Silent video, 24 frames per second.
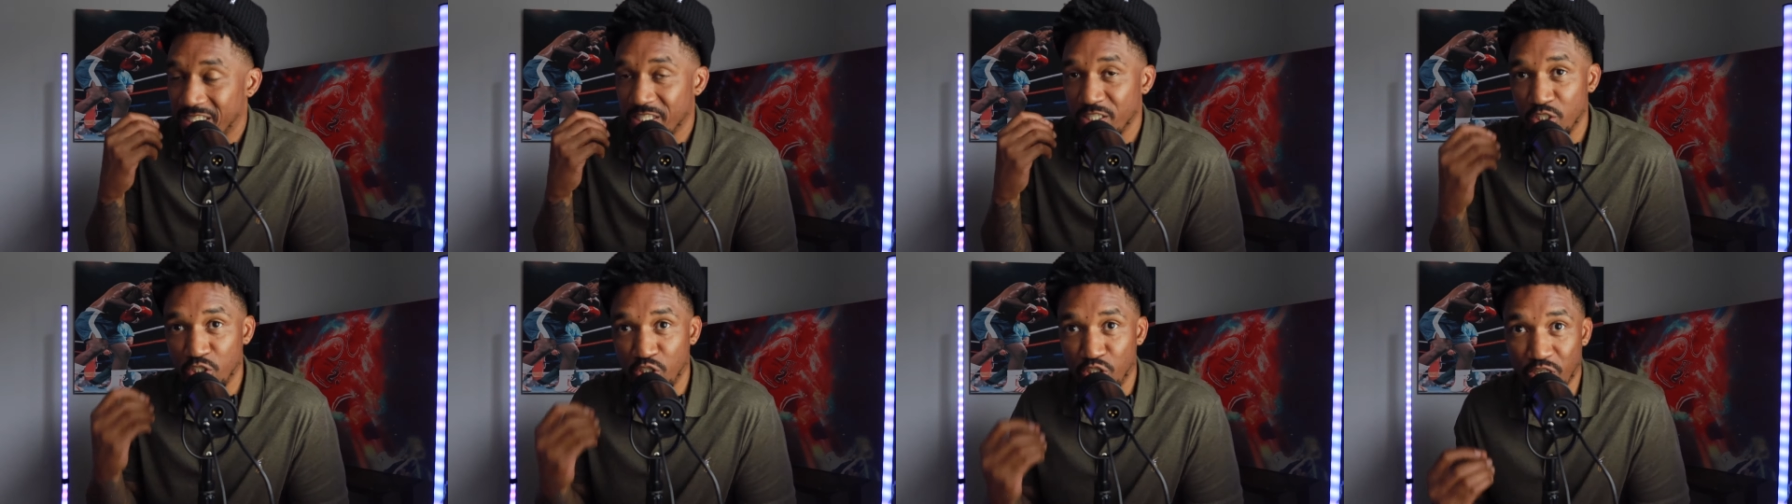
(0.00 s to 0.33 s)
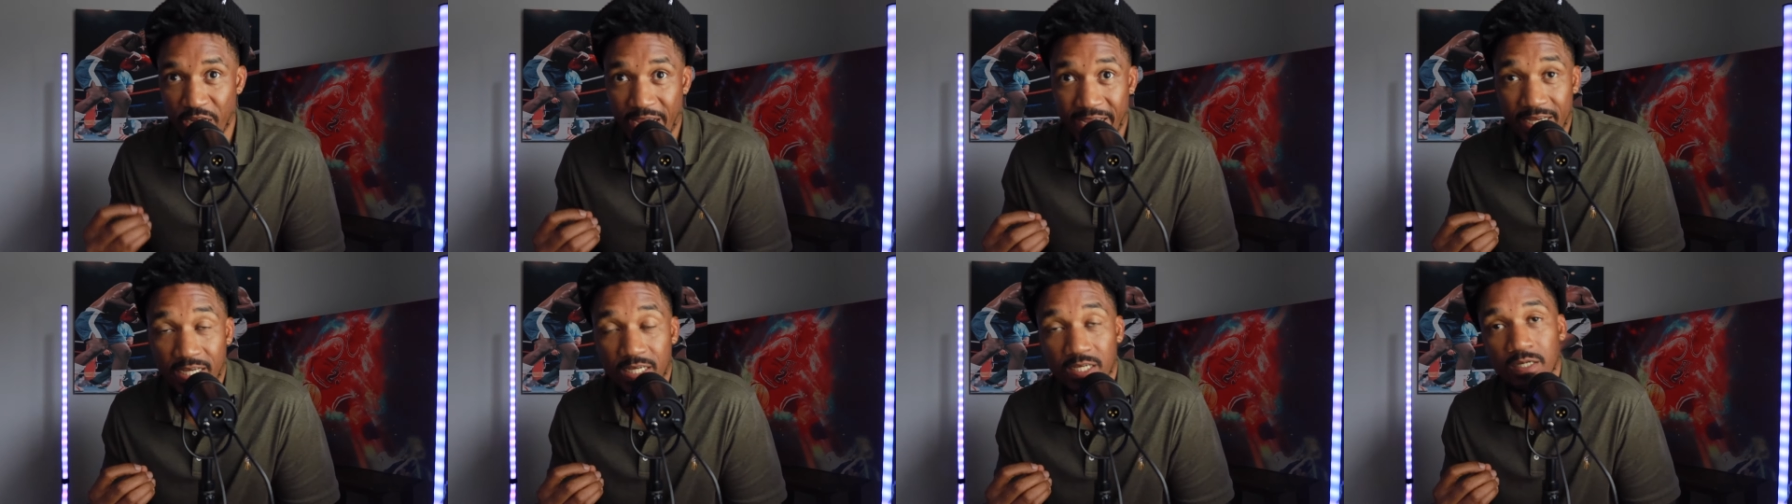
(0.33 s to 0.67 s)
is
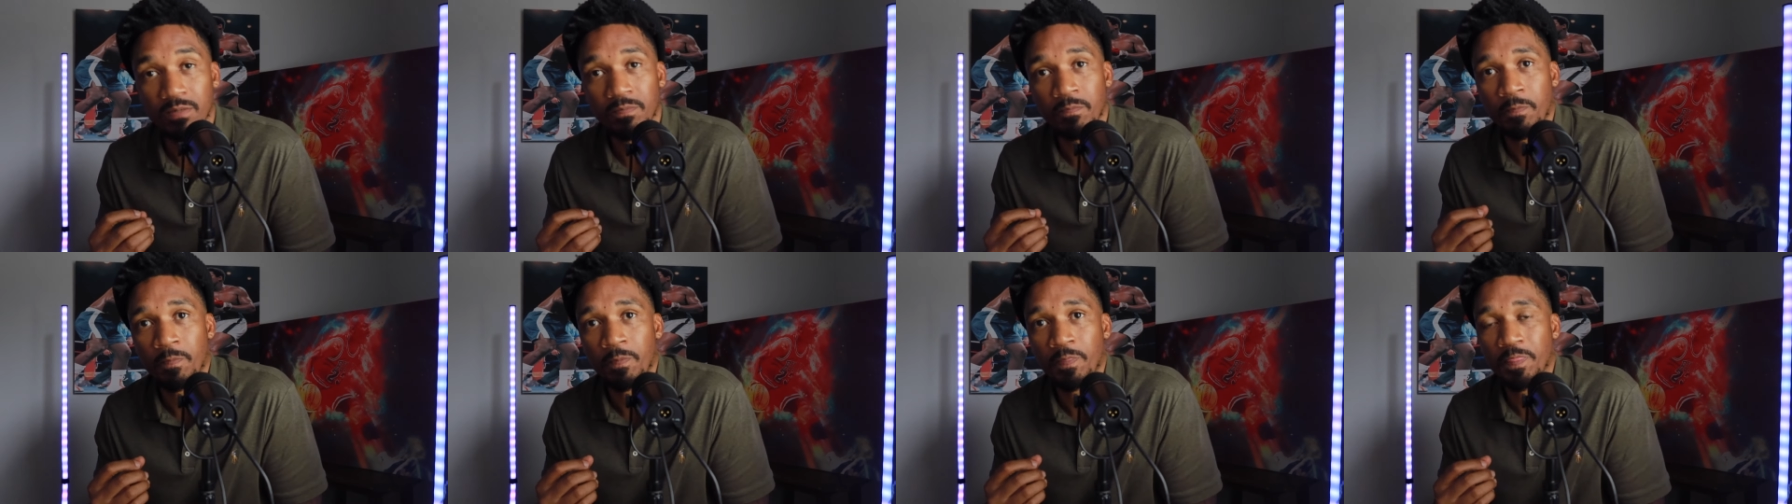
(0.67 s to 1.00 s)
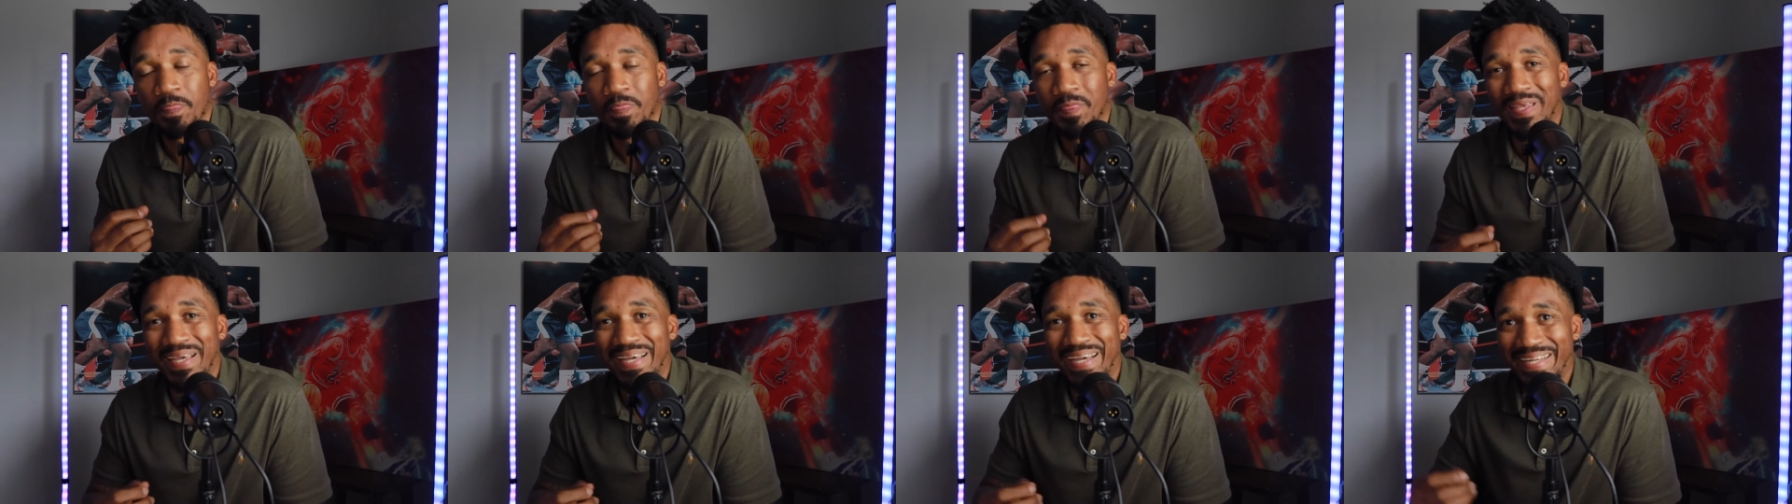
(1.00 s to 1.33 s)
Jacob
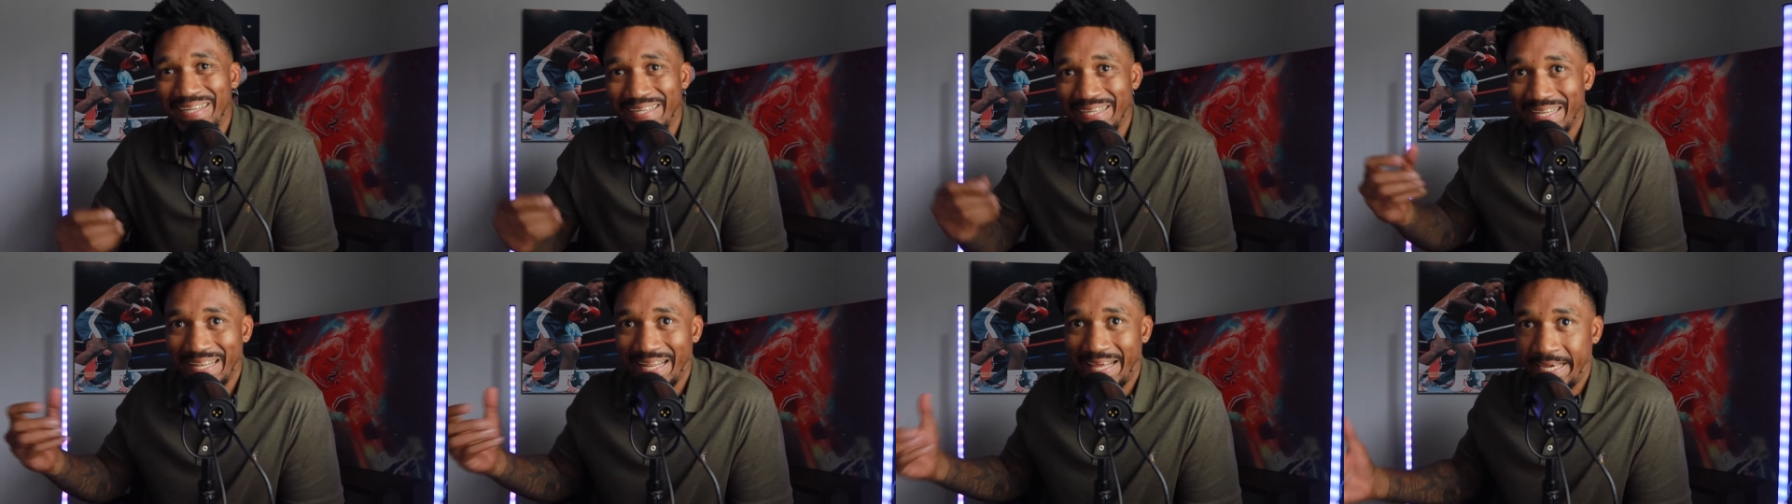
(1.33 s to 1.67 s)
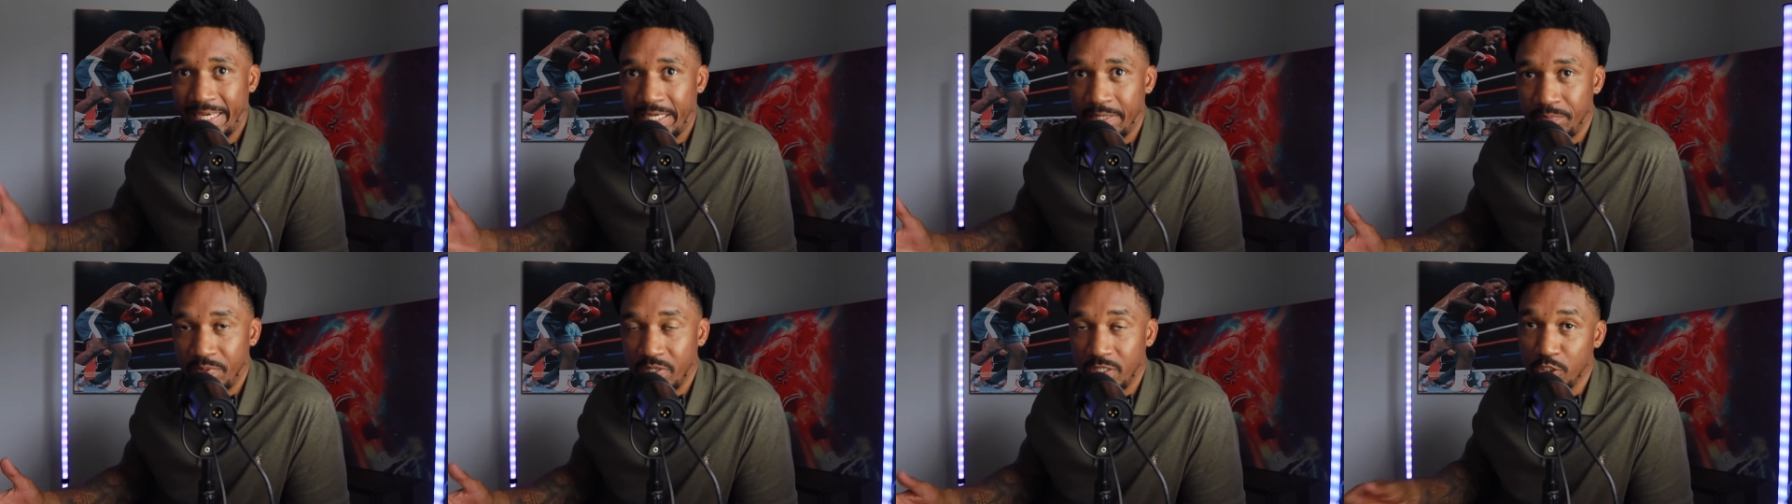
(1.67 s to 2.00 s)
and
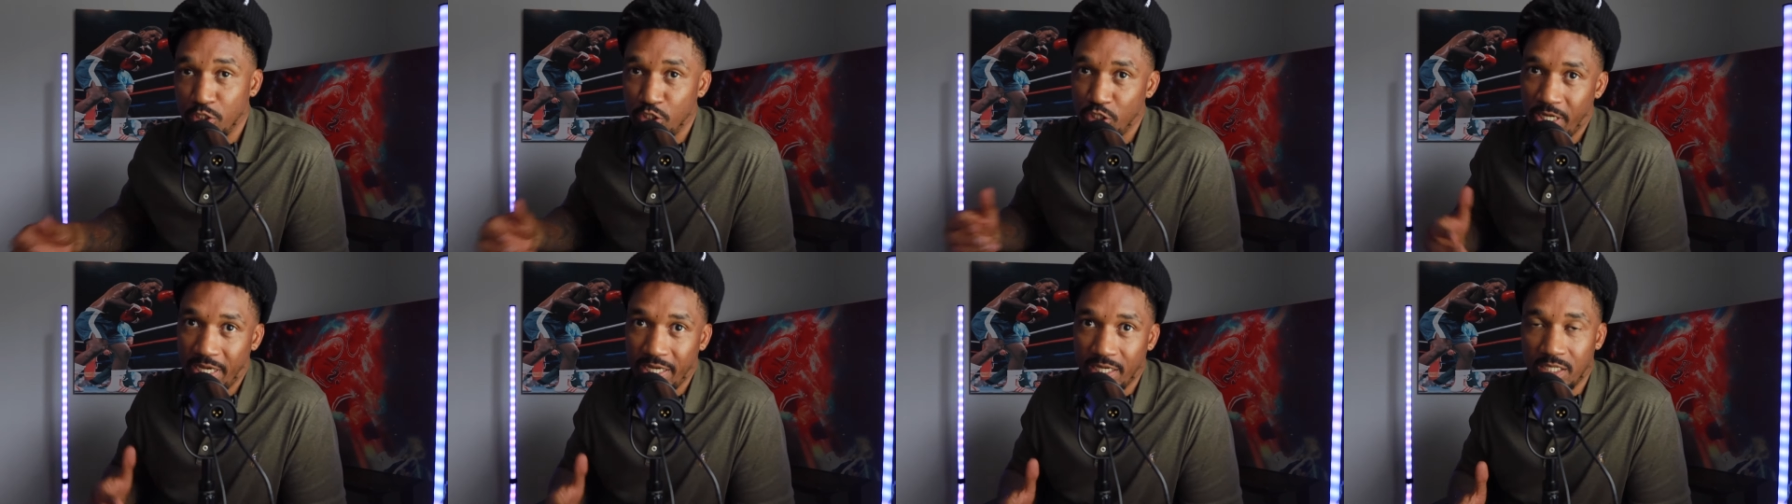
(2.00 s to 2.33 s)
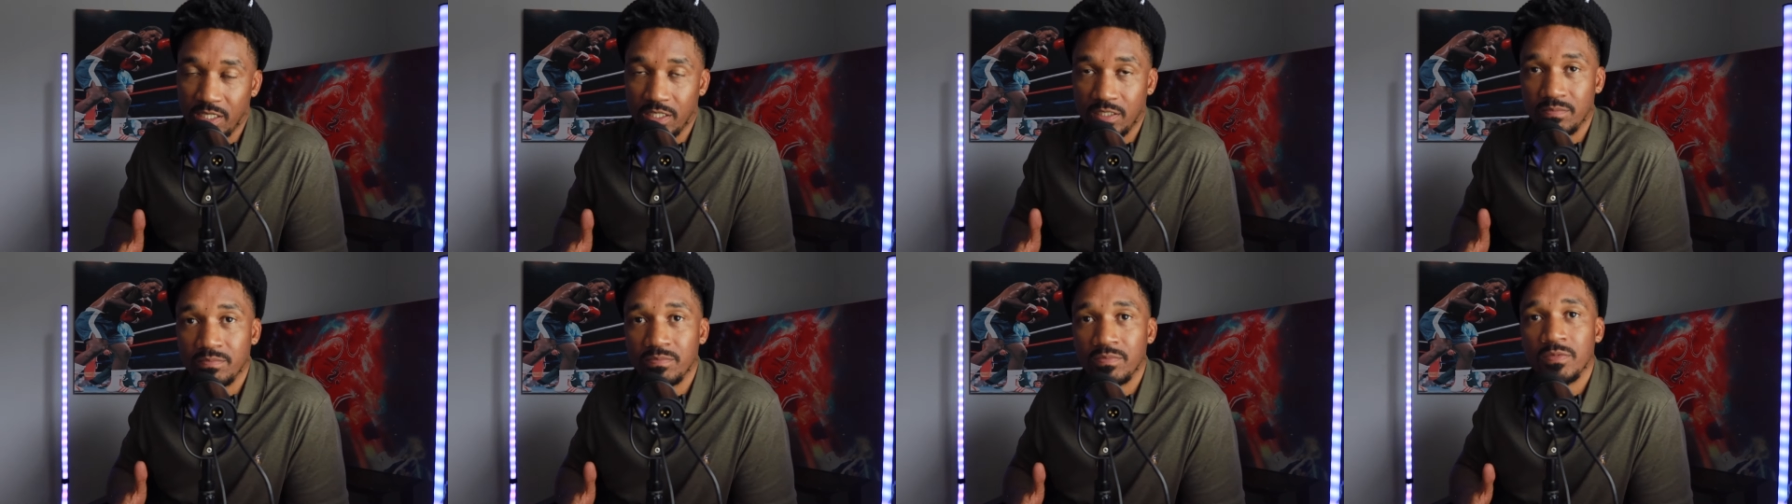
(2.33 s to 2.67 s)
Laban.
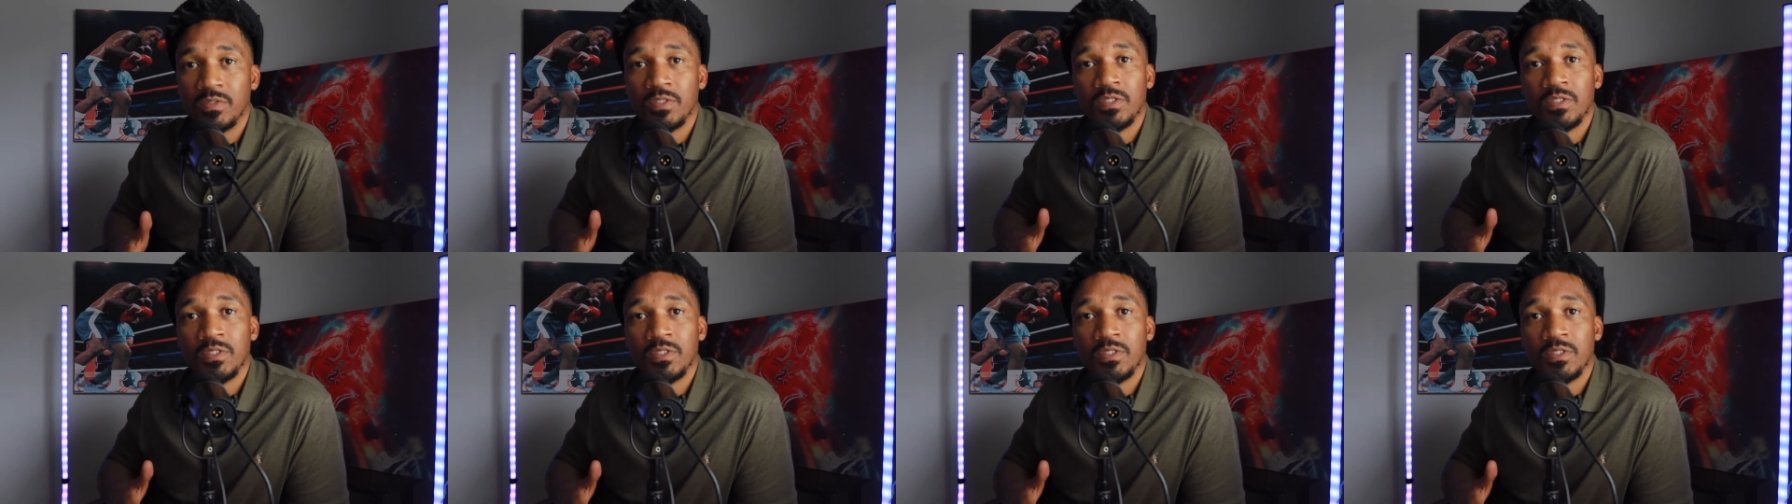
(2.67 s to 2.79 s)
Jacob,